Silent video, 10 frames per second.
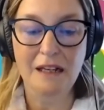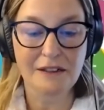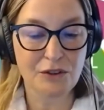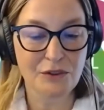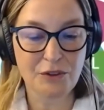I
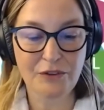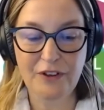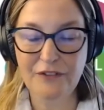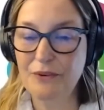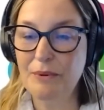don't know if
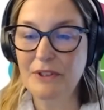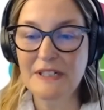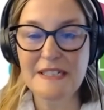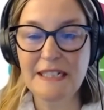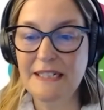everyone
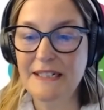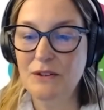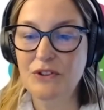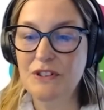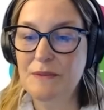can see this
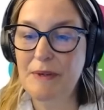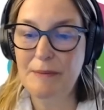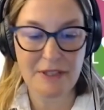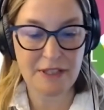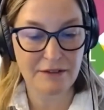or just me,
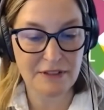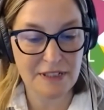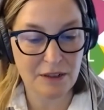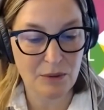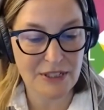but there is
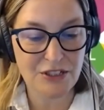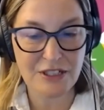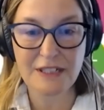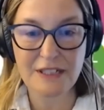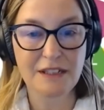a
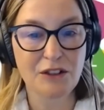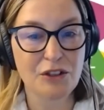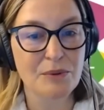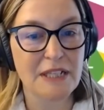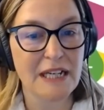question in the
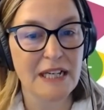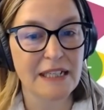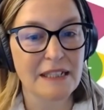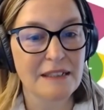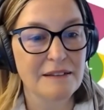
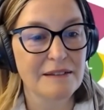Q&A.